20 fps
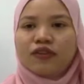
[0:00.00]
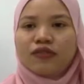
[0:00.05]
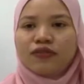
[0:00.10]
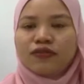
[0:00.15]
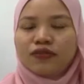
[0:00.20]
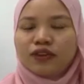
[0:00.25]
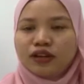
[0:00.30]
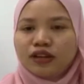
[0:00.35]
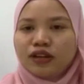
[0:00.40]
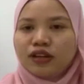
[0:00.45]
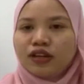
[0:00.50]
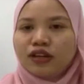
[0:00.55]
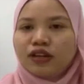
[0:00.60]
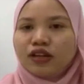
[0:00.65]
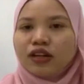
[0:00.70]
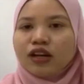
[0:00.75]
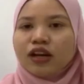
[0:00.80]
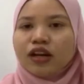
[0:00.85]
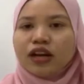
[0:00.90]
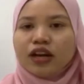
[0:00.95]
flour,
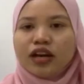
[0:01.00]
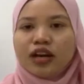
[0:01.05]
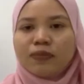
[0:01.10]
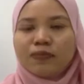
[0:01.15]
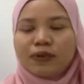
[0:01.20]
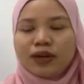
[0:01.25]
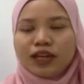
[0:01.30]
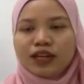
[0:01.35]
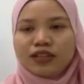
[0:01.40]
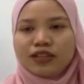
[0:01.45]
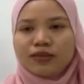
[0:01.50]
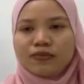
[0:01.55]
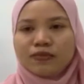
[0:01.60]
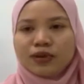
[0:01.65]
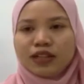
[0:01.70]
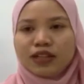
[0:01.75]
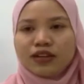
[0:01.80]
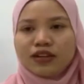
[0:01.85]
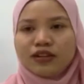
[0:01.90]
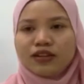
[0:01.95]
and packaging
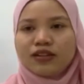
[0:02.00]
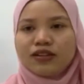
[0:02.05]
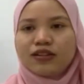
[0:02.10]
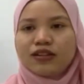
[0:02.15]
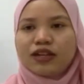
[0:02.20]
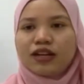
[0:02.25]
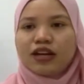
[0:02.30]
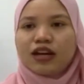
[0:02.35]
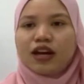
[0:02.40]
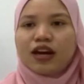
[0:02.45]
materials,